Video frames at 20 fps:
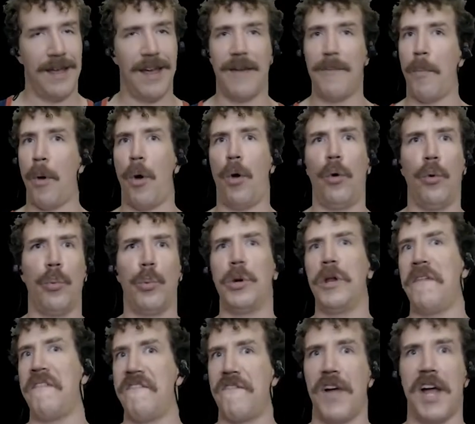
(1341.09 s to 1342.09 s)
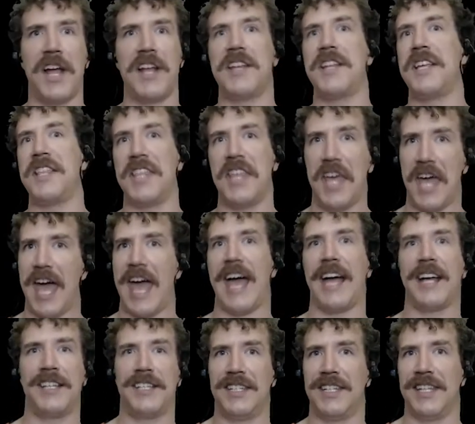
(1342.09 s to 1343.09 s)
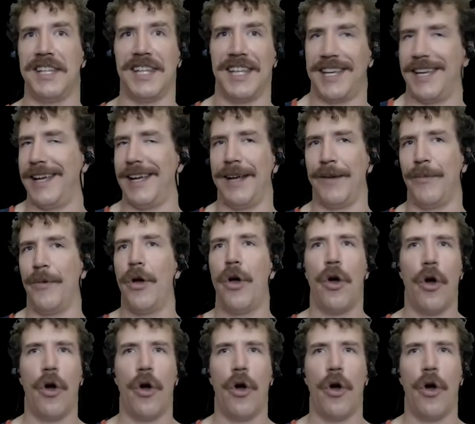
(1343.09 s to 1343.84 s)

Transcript: I'm already finding the hacks to the game.